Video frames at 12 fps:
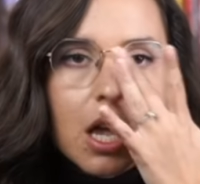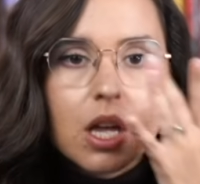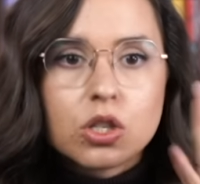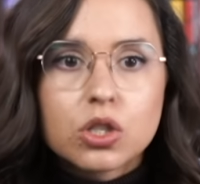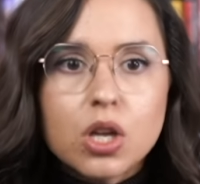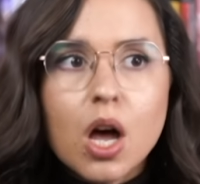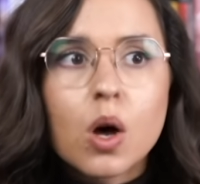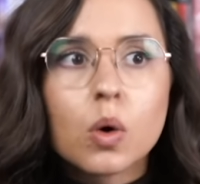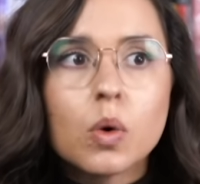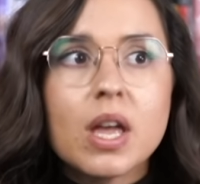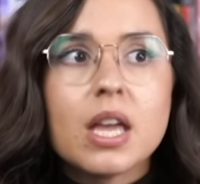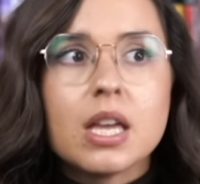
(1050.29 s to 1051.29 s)

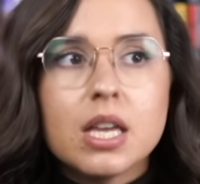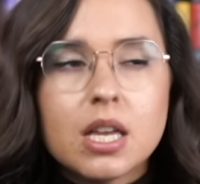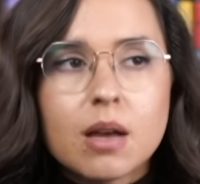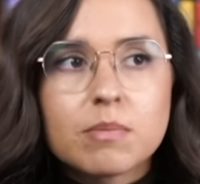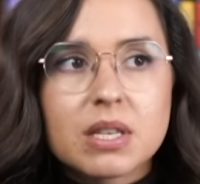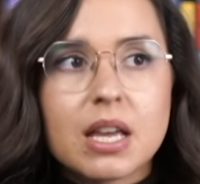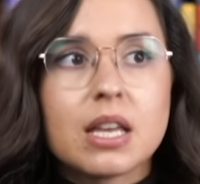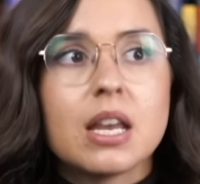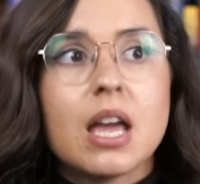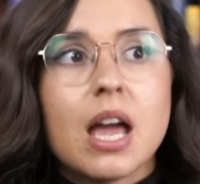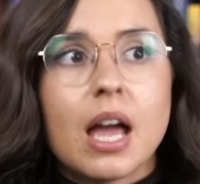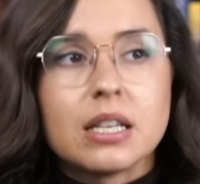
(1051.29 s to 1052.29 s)
So he comes in
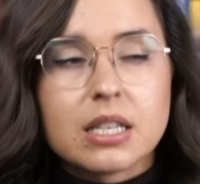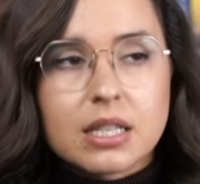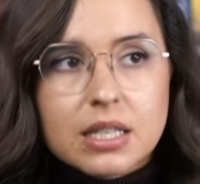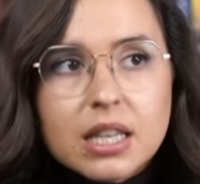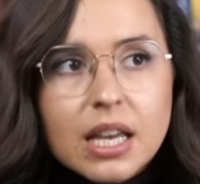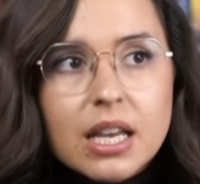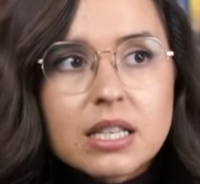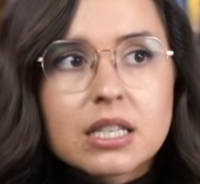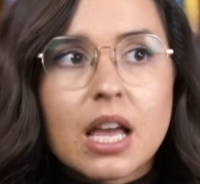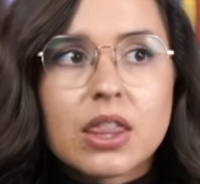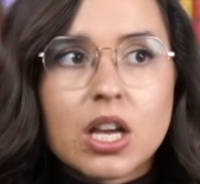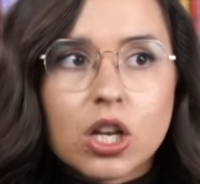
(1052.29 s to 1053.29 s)
and does this,
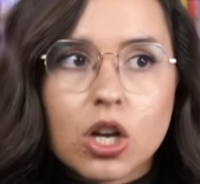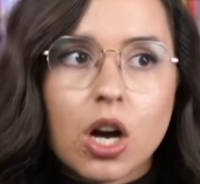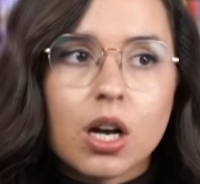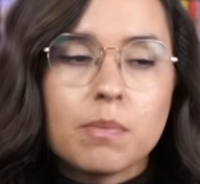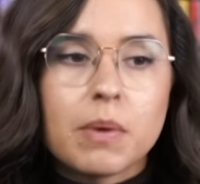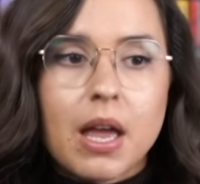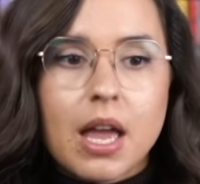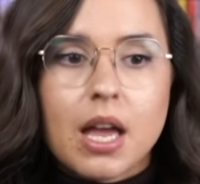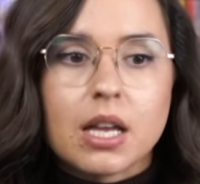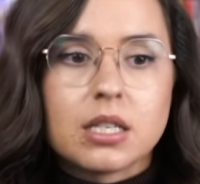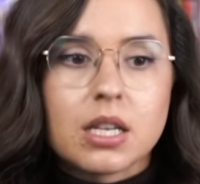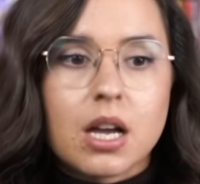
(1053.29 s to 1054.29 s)
and then Garp
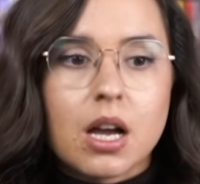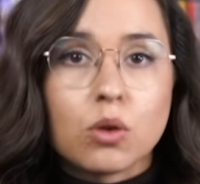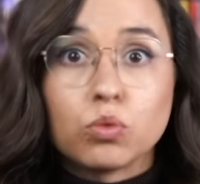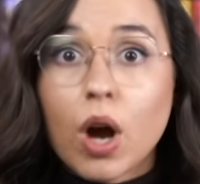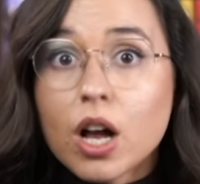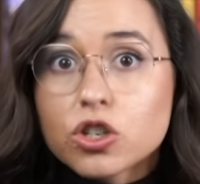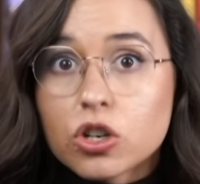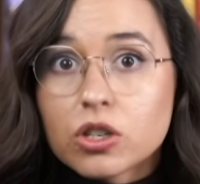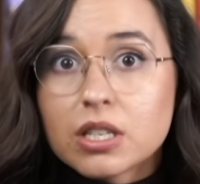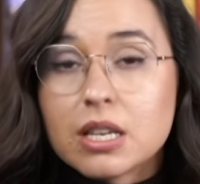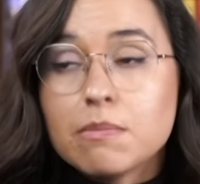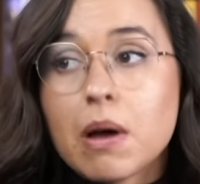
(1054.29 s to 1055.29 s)
and Roger
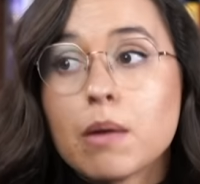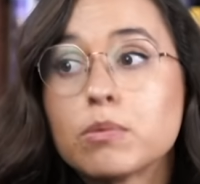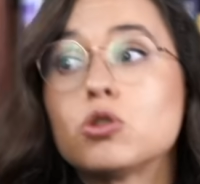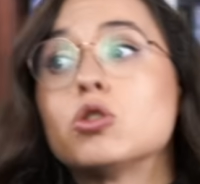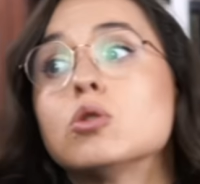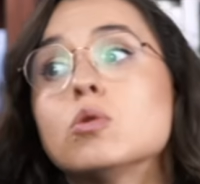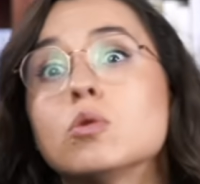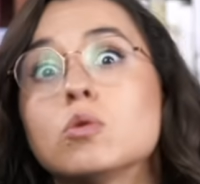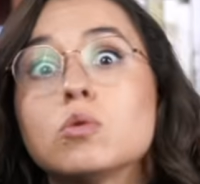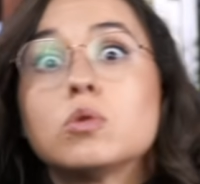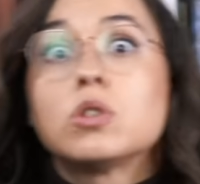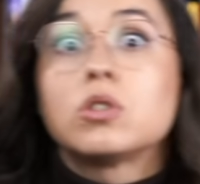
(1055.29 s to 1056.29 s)
team up
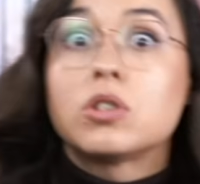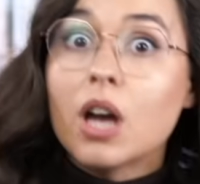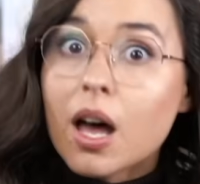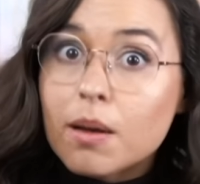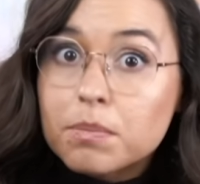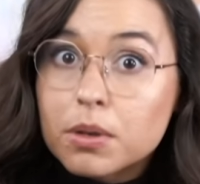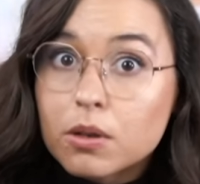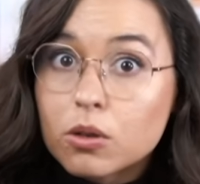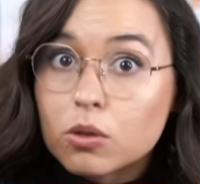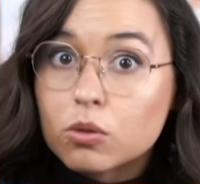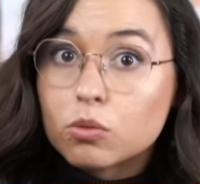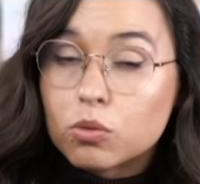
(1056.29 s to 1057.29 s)
to stop
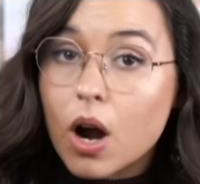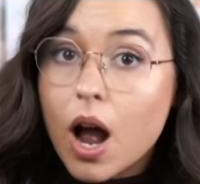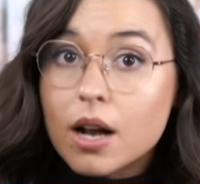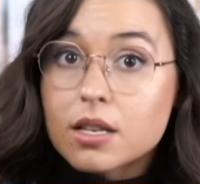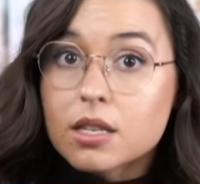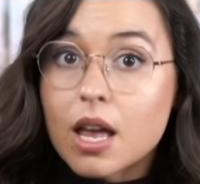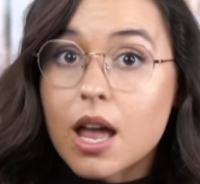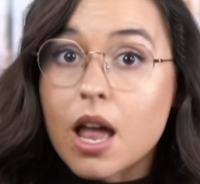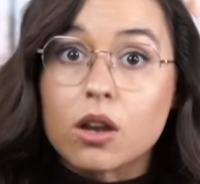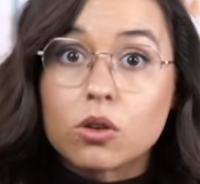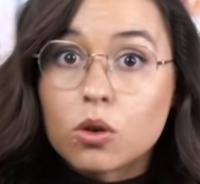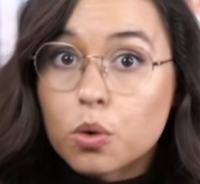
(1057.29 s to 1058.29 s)
Rox
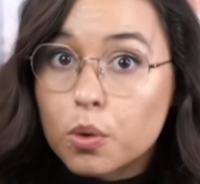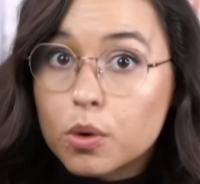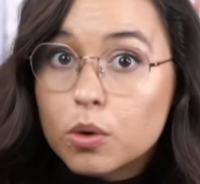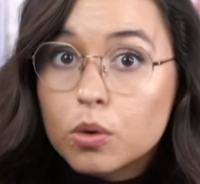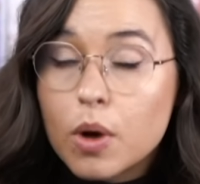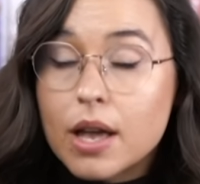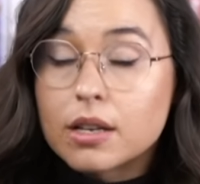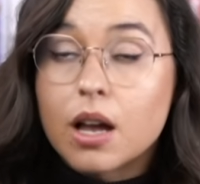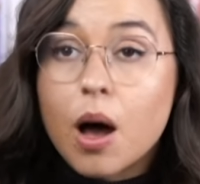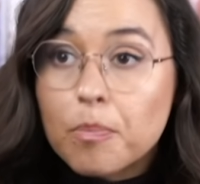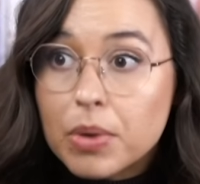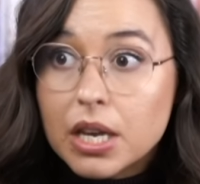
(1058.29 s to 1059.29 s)
and crew and
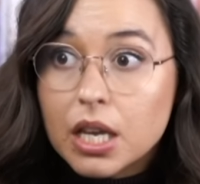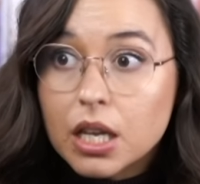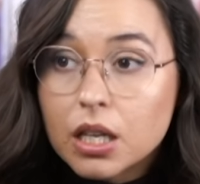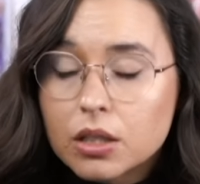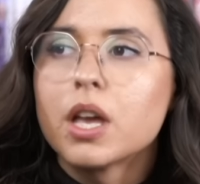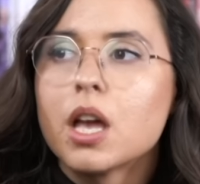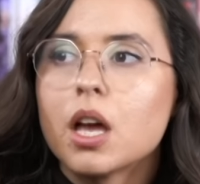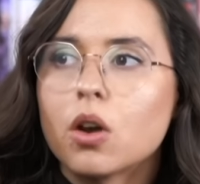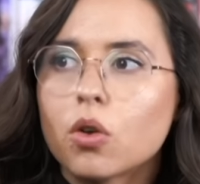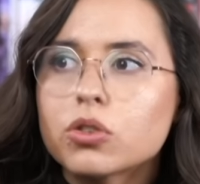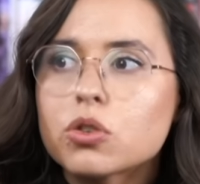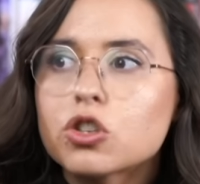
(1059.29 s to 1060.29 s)
company. It
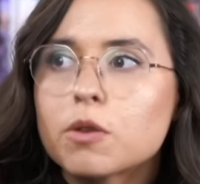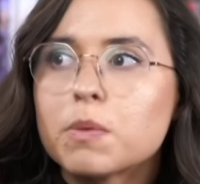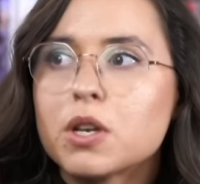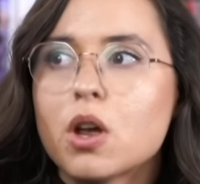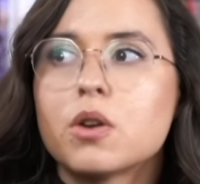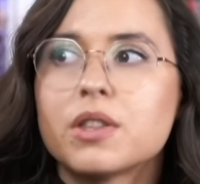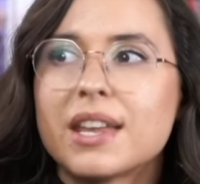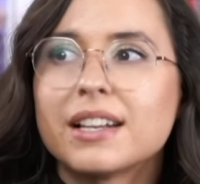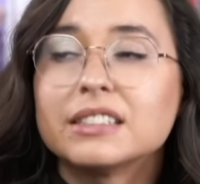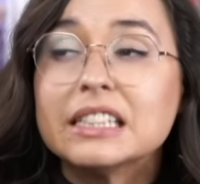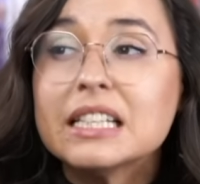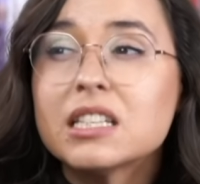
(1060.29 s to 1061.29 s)
also should be noted that
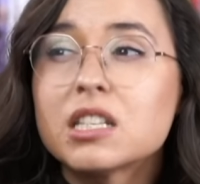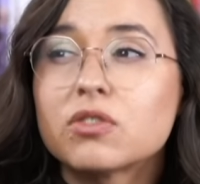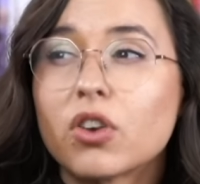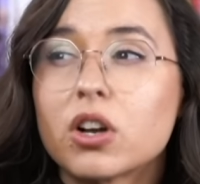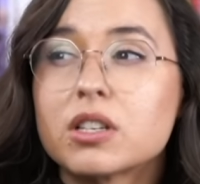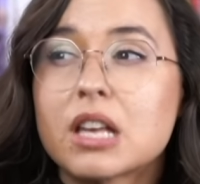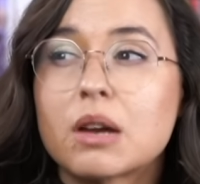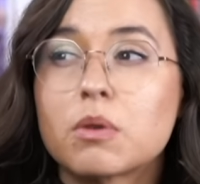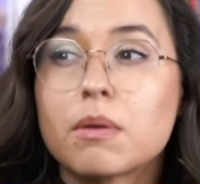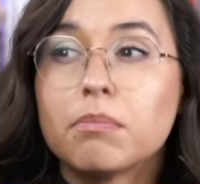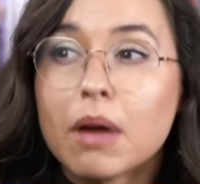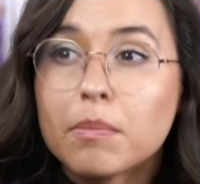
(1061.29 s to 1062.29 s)
at least as far as I
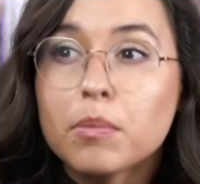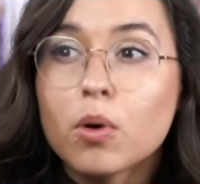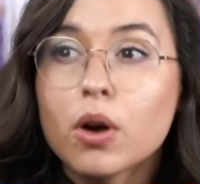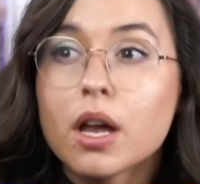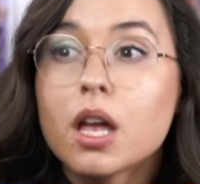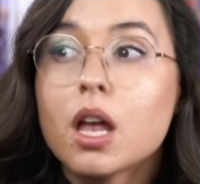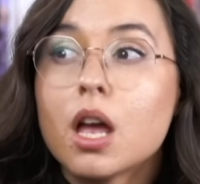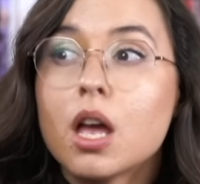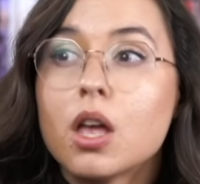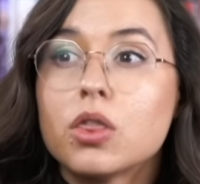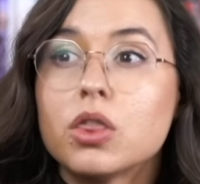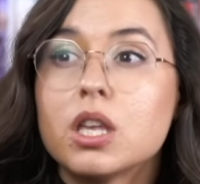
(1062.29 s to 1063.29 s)
remember it,
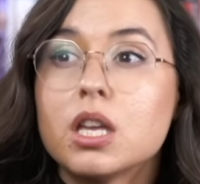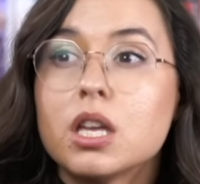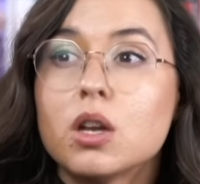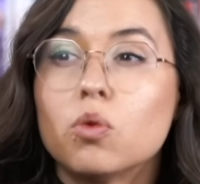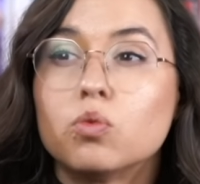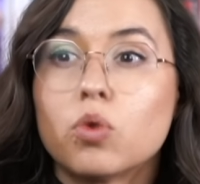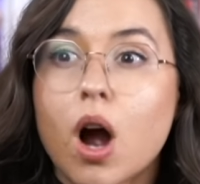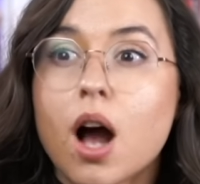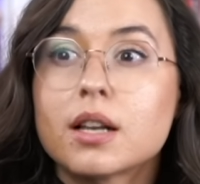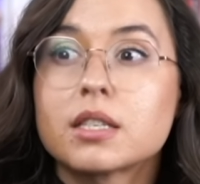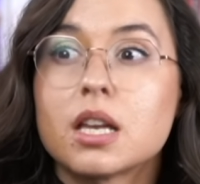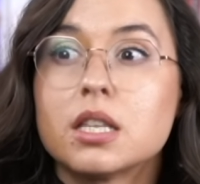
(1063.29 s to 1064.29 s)
the
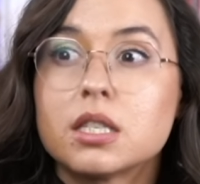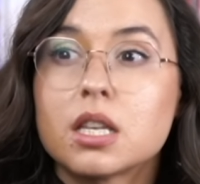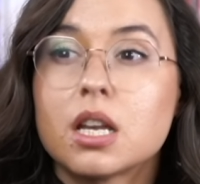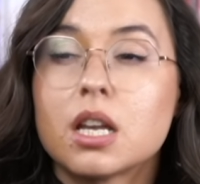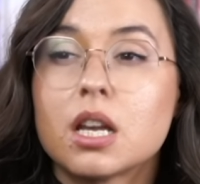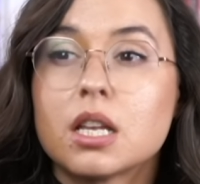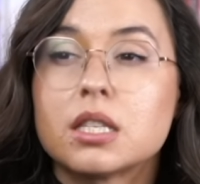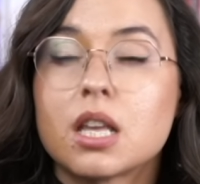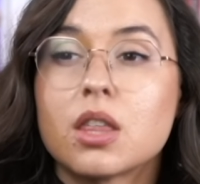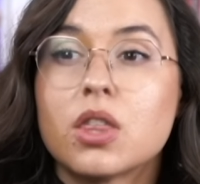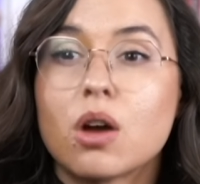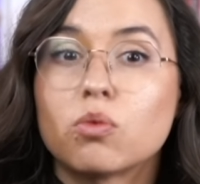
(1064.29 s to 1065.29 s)
Rox incident, it
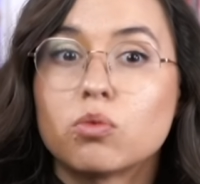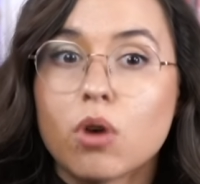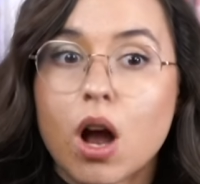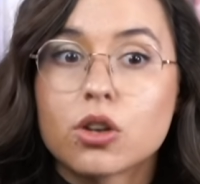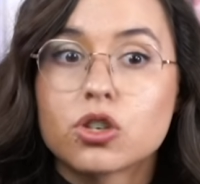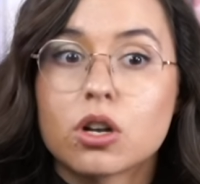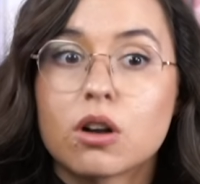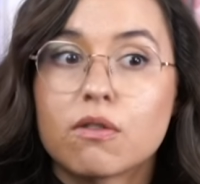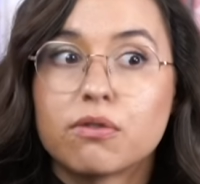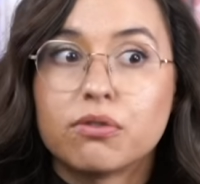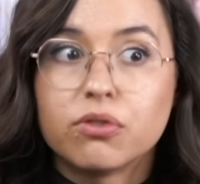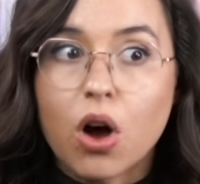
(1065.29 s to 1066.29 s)
said that Roger
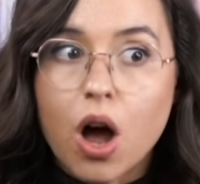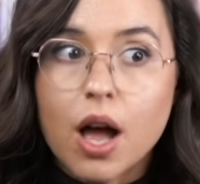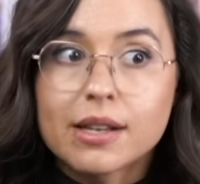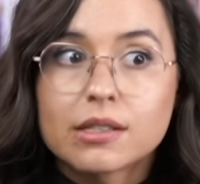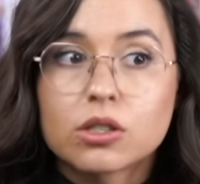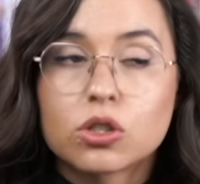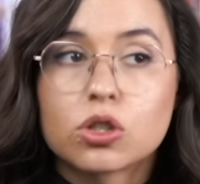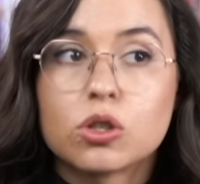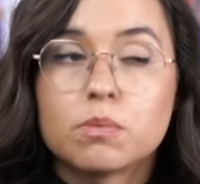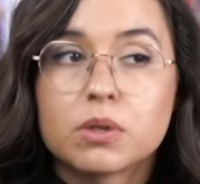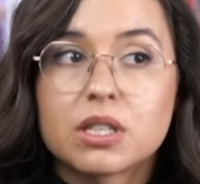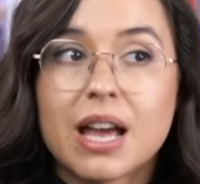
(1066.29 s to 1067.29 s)
fought to
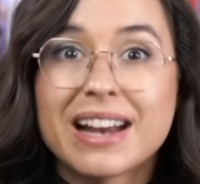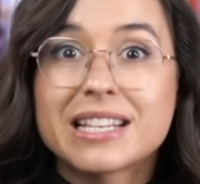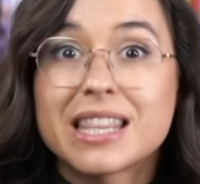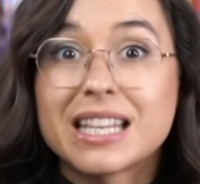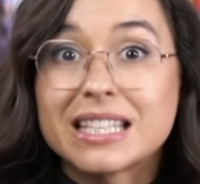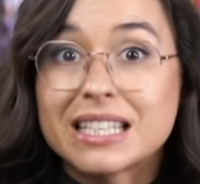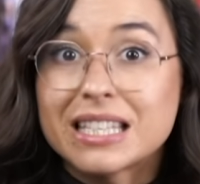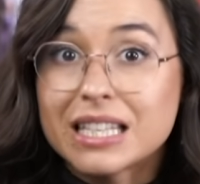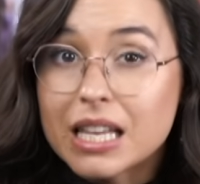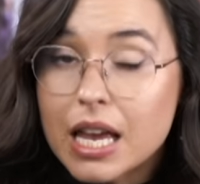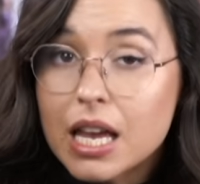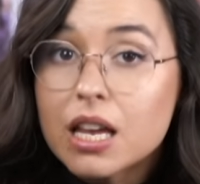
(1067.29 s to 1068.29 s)
protect the
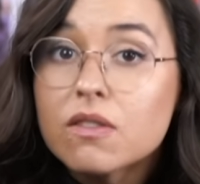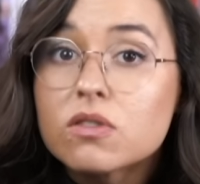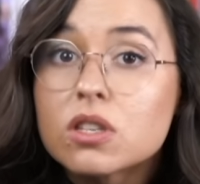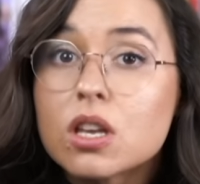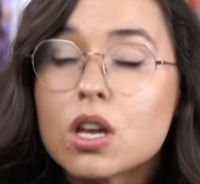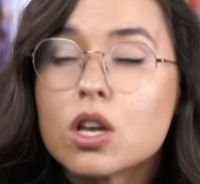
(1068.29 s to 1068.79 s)
slaves.